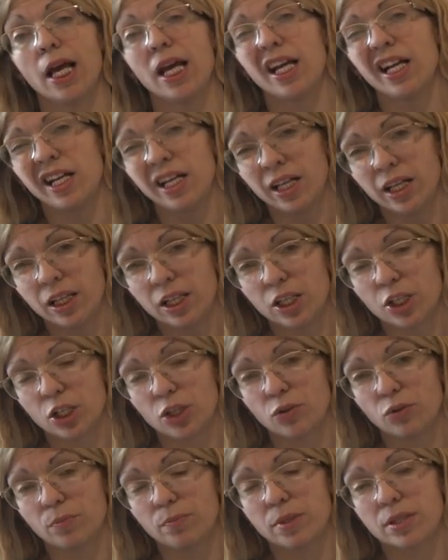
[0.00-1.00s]
in English
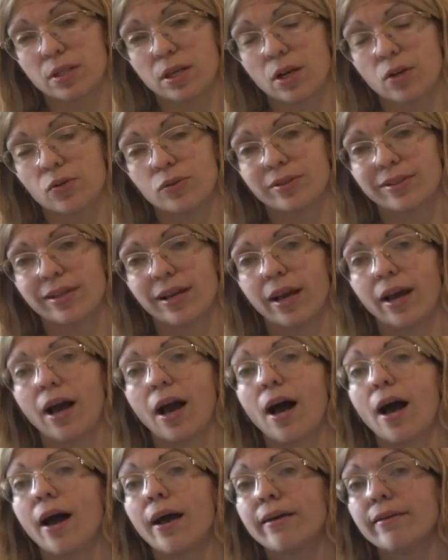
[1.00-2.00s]
it will be sounds like
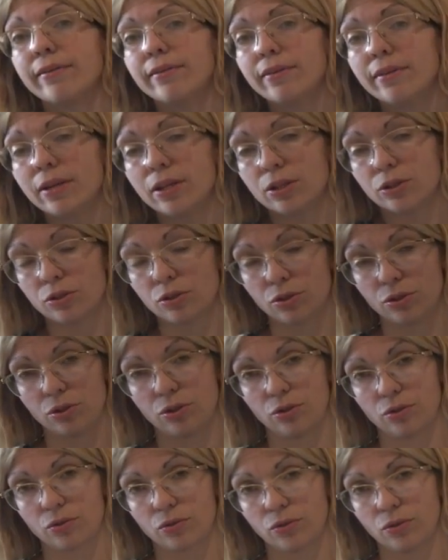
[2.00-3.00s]
I need to
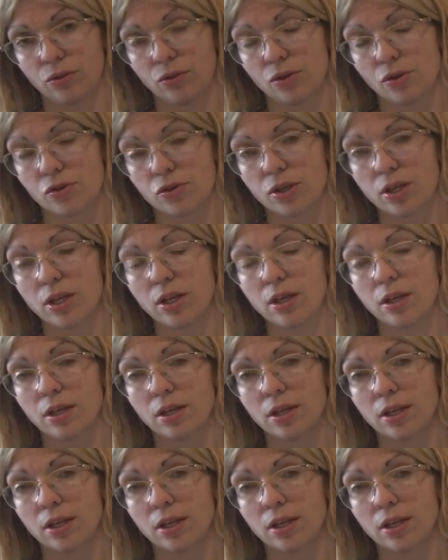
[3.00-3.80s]
do. You see?